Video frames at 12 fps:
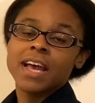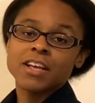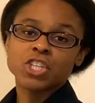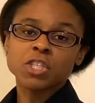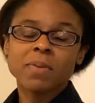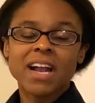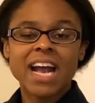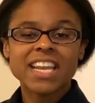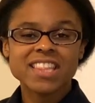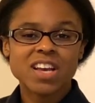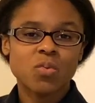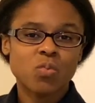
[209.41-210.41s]
Just by
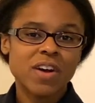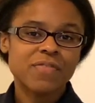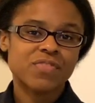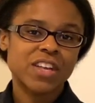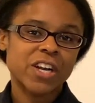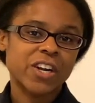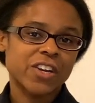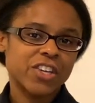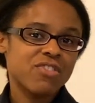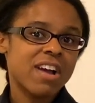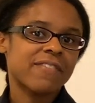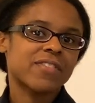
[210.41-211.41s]
adding that what there,
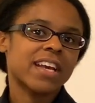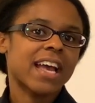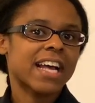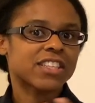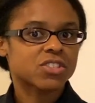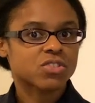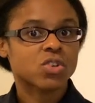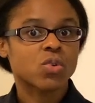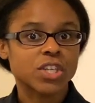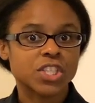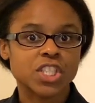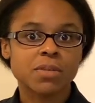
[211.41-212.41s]
you have to answer the
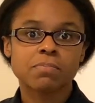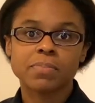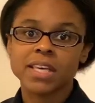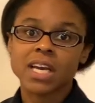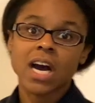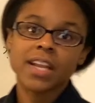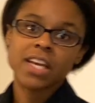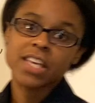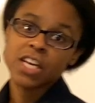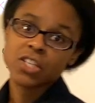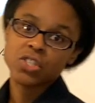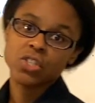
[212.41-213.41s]
question beyond a yes